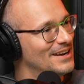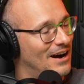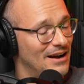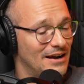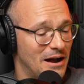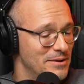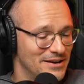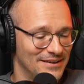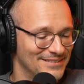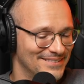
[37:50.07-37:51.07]
I, I mean,
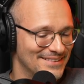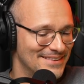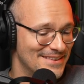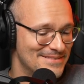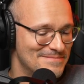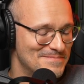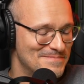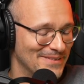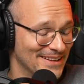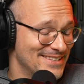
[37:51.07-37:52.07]
uh,
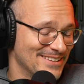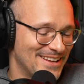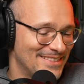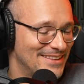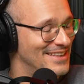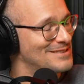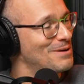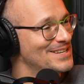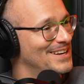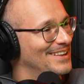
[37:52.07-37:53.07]
listen that that's
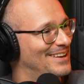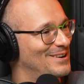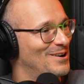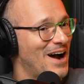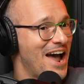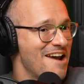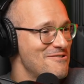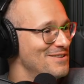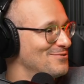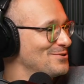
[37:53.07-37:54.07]
why i said like you know i
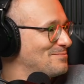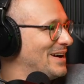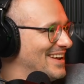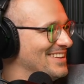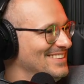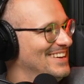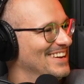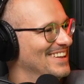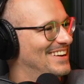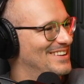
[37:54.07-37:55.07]
reviewed my
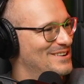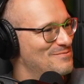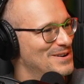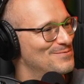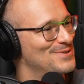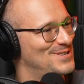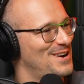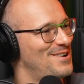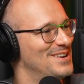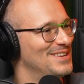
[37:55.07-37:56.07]
nda like you know when it was
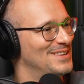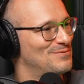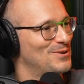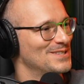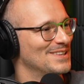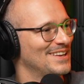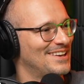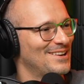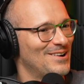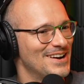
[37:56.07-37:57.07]
generated it wasn't
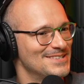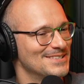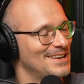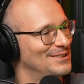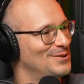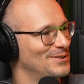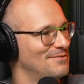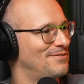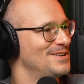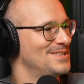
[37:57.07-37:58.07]
like you know i just like took the
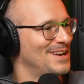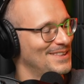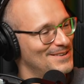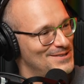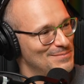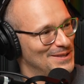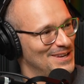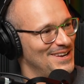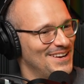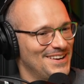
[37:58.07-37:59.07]
first thing that
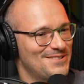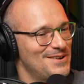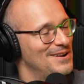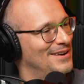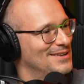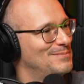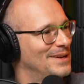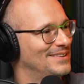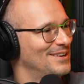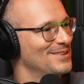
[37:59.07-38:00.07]
gpt-3 uh, uh right but out.